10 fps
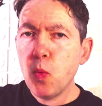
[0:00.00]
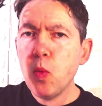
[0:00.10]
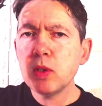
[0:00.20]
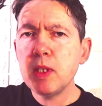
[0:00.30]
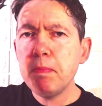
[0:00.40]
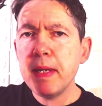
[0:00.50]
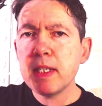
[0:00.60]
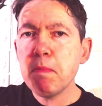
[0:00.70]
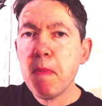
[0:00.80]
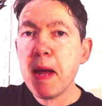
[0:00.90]
What's the
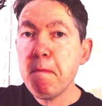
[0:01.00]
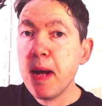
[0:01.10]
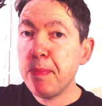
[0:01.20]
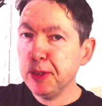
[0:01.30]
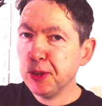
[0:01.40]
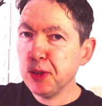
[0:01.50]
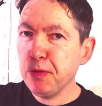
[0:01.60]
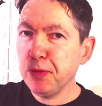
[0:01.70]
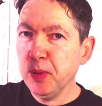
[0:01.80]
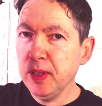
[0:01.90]
best mind mapping
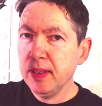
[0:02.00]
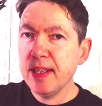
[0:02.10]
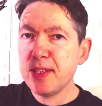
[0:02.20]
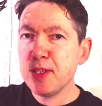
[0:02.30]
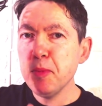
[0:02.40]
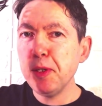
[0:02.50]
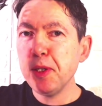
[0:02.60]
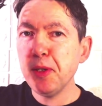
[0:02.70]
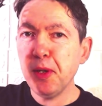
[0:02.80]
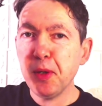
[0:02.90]
software? That's the
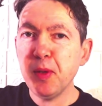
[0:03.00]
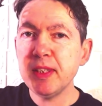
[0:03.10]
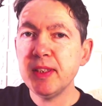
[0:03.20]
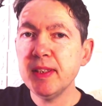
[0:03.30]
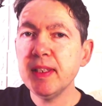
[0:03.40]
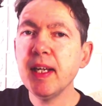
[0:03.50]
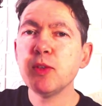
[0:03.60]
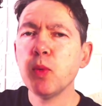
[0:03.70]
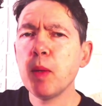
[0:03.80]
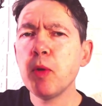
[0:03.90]
million dollar question.
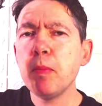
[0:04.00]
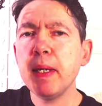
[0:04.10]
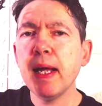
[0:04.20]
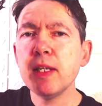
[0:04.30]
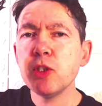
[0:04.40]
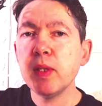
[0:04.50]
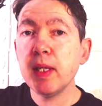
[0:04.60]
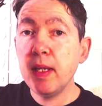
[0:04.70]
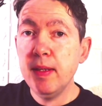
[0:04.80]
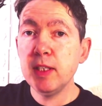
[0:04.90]
That's what I'm going to be
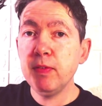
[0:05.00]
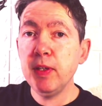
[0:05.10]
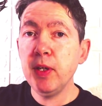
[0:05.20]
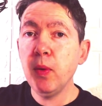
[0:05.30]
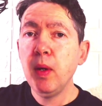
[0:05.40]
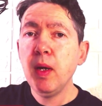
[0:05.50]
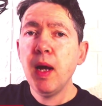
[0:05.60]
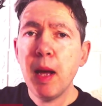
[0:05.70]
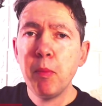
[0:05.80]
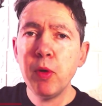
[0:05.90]
answering in this video.
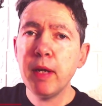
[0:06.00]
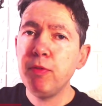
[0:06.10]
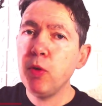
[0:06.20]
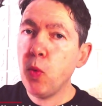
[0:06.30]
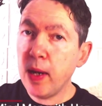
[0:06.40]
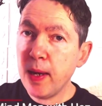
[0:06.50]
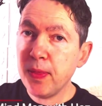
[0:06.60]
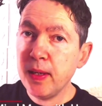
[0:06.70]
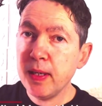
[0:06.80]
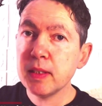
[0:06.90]
I'm going to give you what I
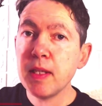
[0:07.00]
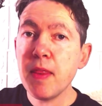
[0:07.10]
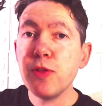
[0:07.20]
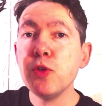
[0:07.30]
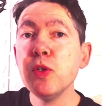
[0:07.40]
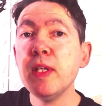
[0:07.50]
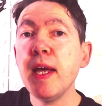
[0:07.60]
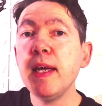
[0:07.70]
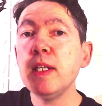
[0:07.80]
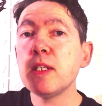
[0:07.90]
think is
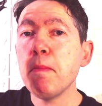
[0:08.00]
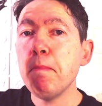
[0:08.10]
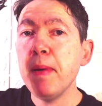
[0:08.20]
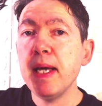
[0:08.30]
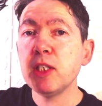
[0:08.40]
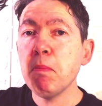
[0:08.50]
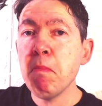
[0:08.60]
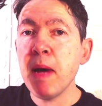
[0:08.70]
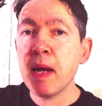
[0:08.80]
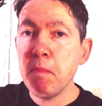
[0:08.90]
today's best
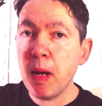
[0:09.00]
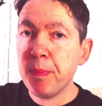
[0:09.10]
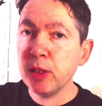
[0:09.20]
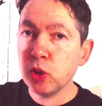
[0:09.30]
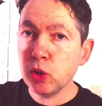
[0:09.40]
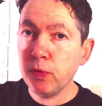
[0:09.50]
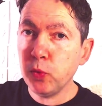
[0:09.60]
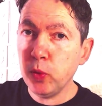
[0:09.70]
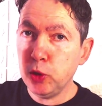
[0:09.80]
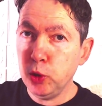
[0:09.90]
mind mapping
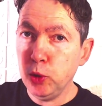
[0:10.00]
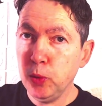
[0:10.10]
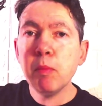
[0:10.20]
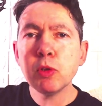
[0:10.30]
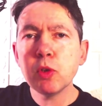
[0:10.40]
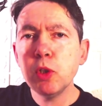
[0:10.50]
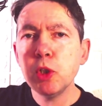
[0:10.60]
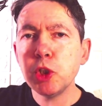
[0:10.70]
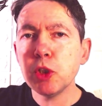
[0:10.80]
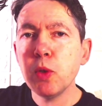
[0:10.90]
software tool. I'm also
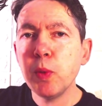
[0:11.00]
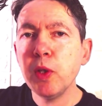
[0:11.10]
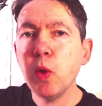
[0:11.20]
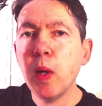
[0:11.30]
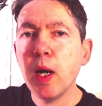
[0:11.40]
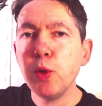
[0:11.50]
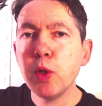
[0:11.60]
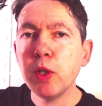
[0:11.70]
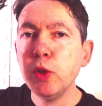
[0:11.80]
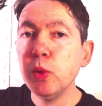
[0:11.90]
going to share with you how
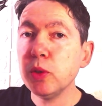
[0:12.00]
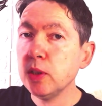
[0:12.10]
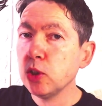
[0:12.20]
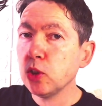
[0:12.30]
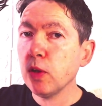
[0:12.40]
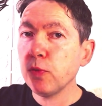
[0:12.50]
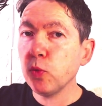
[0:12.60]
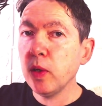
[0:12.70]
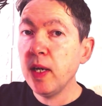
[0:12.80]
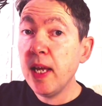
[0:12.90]
you can use this
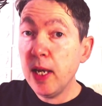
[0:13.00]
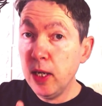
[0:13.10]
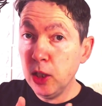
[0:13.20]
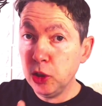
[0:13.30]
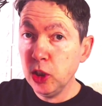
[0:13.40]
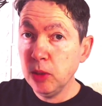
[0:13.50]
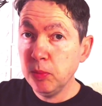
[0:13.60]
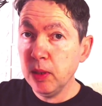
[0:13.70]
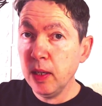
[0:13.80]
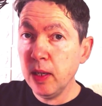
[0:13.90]
software
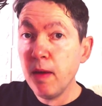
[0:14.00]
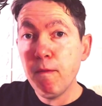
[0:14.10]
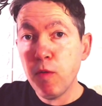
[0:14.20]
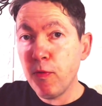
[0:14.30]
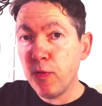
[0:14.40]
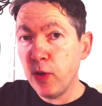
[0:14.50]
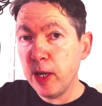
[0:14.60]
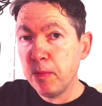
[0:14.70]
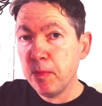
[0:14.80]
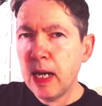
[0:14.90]
legitimately for
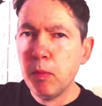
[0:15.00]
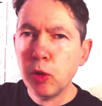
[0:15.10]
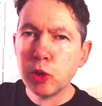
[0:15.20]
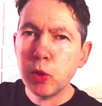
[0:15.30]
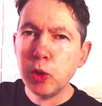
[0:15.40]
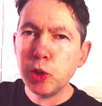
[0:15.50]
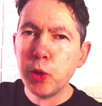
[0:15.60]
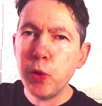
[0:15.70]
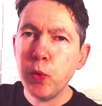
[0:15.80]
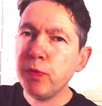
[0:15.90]
free. I'm also going to show
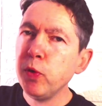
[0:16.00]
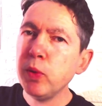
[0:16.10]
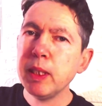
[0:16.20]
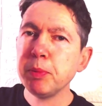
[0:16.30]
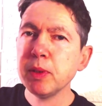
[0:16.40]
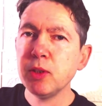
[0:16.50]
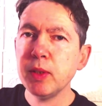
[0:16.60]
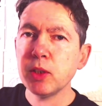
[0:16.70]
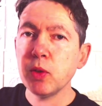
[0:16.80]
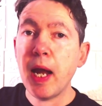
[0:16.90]
you a few tips and
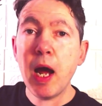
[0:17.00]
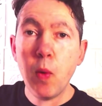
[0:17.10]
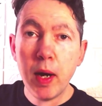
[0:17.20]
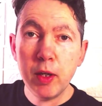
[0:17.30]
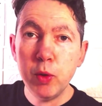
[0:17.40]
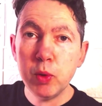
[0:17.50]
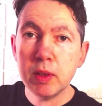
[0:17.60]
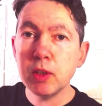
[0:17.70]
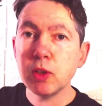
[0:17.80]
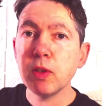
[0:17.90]
tricks on how I use
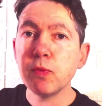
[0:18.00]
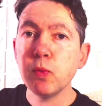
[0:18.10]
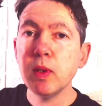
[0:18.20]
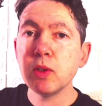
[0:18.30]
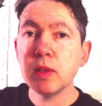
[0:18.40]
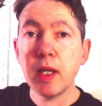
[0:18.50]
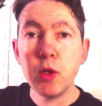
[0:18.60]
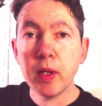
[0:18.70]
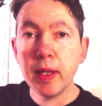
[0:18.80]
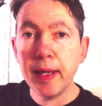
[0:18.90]
this software so that
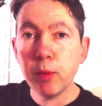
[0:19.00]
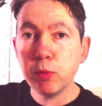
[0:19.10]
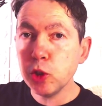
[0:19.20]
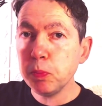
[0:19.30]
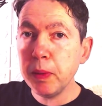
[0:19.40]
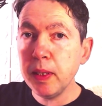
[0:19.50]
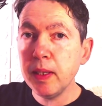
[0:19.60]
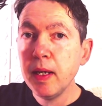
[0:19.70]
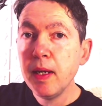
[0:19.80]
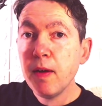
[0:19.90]
you can get up to
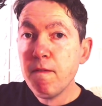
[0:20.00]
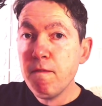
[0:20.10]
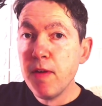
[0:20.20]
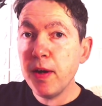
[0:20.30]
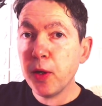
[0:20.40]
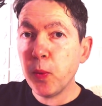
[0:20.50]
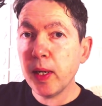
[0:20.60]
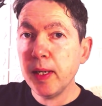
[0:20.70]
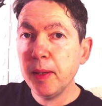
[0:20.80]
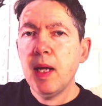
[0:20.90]
speed very
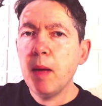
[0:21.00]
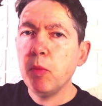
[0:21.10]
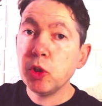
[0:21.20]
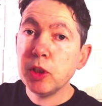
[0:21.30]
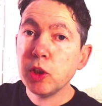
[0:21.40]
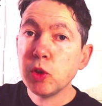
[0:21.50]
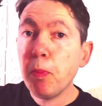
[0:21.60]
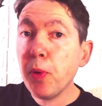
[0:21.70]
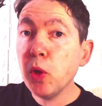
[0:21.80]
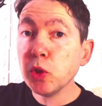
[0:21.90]
quickly. I'm going to share some
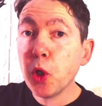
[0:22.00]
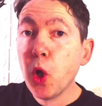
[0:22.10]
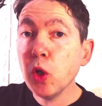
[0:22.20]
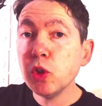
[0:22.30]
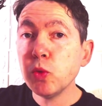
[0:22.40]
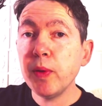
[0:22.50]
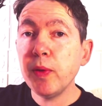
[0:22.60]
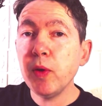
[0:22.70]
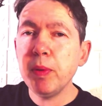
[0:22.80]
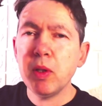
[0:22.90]
pros and cons with
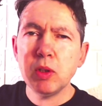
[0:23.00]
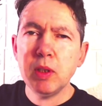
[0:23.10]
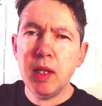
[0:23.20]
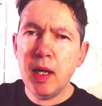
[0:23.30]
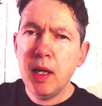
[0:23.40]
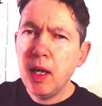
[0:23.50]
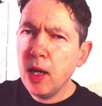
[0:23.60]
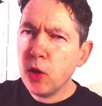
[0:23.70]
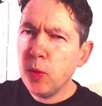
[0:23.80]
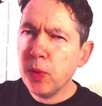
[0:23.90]
you because there are
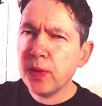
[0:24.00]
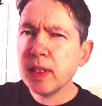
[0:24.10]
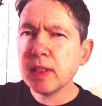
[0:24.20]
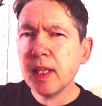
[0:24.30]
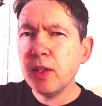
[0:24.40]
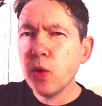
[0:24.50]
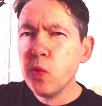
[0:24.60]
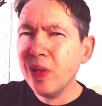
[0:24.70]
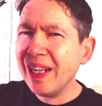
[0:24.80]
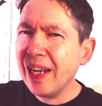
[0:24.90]
a couple of things that I
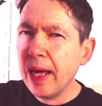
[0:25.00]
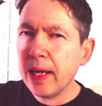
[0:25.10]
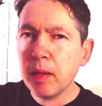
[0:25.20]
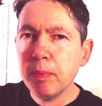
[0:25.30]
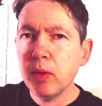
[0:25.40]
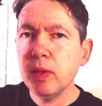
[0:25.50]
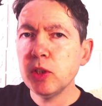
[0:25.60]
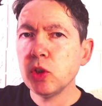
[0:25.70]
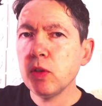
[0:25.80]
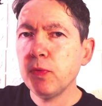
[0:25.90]
don't really like about
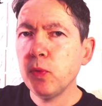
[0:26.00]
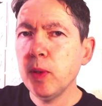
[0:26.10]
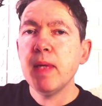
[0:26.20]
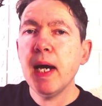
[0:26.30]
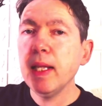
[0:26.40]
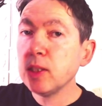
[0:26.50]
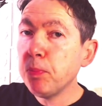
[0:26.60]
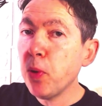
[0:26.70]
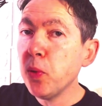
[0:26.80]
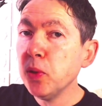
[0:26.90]
this software. And as a
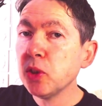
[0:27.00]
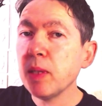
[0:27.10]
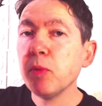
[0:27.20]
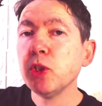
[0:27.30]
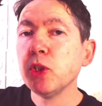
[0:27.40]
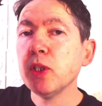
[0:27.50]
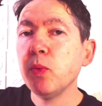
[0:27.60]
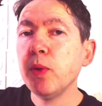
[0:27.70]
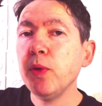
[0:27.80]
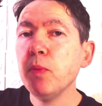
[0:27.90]
bonus, I'm going to share
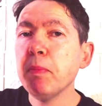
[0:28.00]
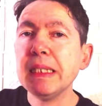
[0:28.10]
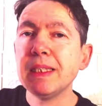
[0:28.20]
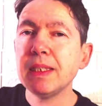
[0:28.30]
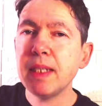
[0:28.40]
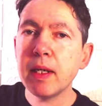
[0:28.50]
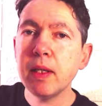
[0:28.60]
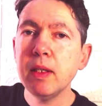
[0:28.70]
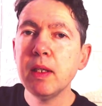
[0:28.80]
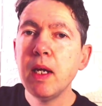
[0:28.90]
with you my
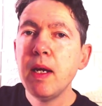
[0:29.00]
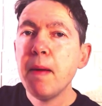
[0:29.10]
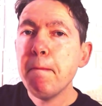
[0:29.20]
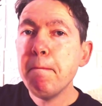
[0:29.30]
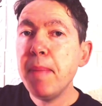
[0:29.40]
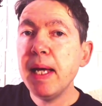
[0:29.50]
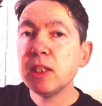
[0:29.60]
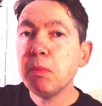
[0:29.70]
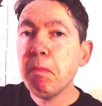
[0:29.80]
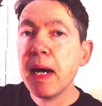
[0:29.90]
second
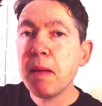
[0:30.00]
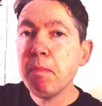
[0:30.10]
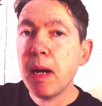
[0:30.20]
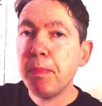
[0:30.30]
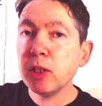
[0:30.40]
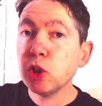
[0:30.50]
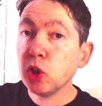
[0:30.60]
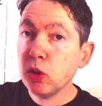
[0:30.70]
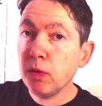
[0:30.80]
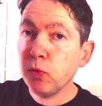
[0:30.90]
best mind mapping
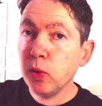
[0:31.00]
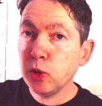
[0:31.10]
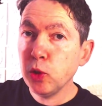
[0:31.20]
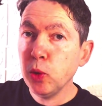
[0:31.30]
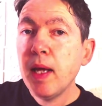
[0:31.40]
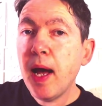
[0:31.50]
software tool.